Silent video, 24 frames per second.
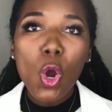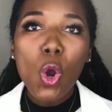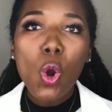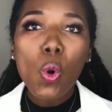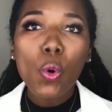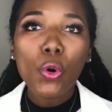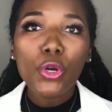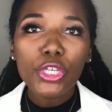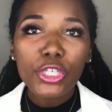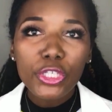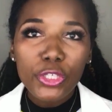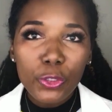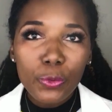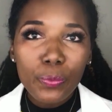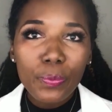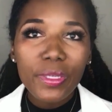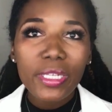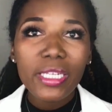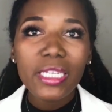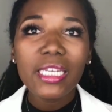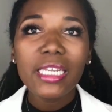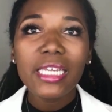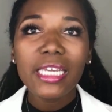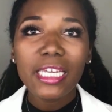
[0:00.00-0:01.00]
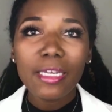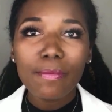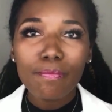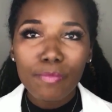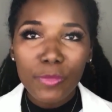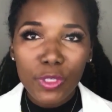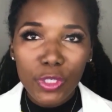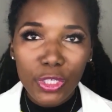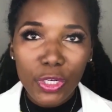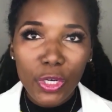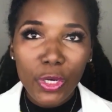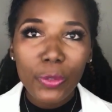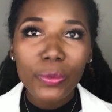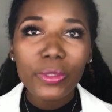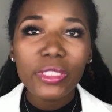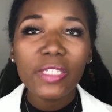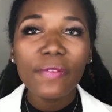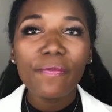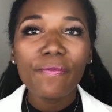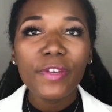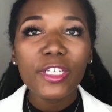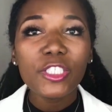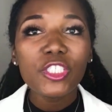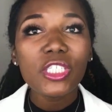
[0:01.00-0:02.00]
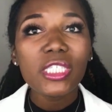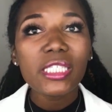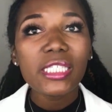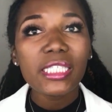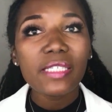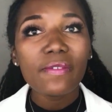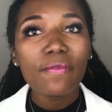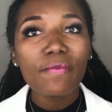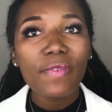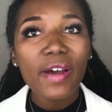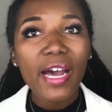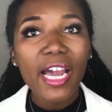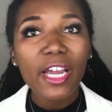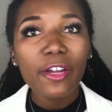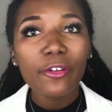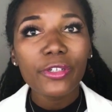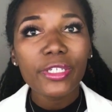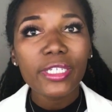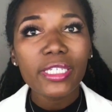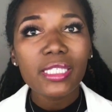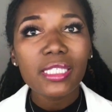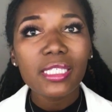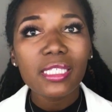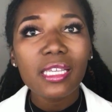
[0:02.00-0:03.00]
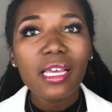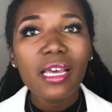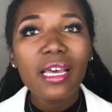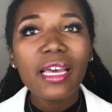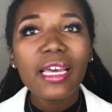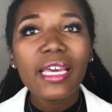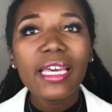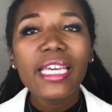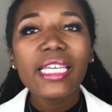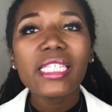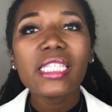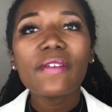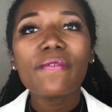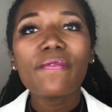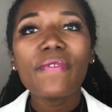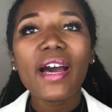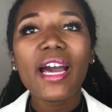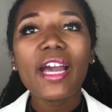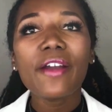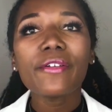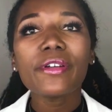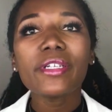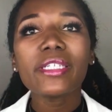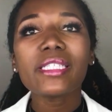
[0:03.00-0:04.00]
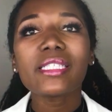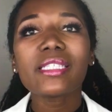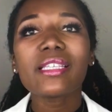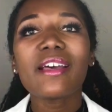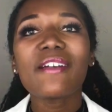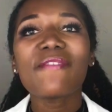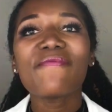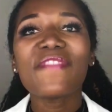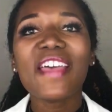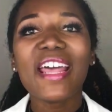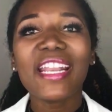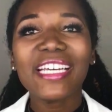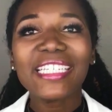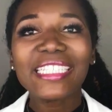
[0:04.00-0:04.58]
or human immunodeficiency virus, is a virus that